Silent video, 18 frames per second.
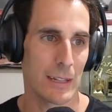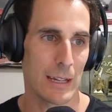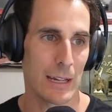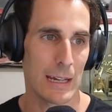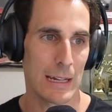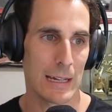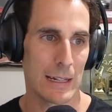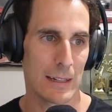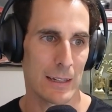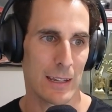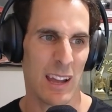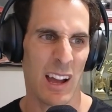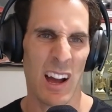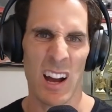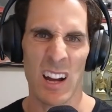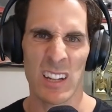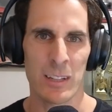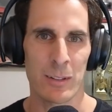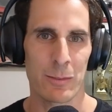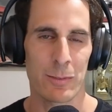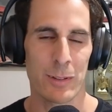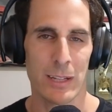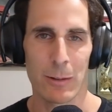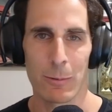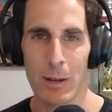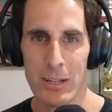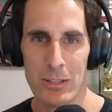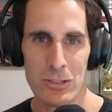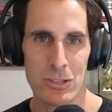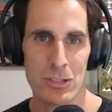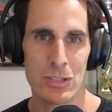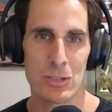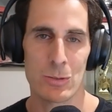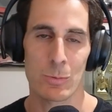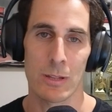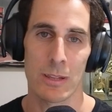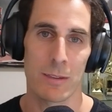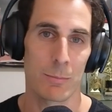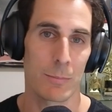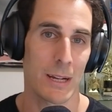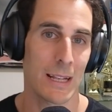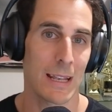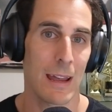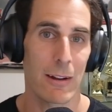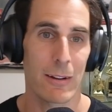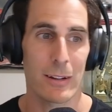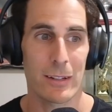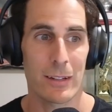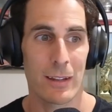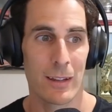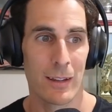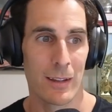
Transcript: car configurations with McLaren.